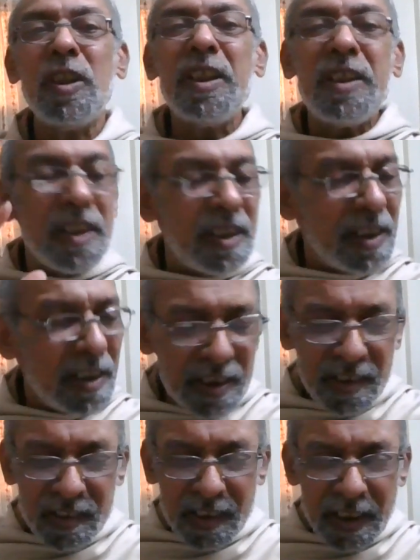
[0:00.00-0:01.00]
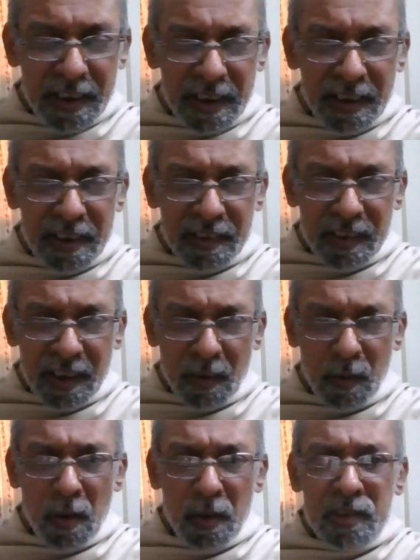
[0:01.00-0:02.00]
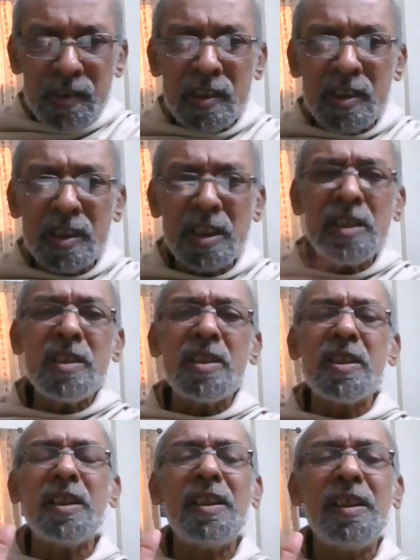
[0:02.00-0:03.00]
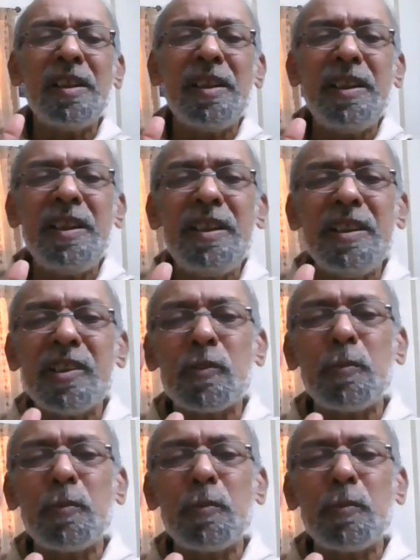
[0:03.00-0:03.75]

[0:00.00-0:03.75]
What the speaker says: It is a constantly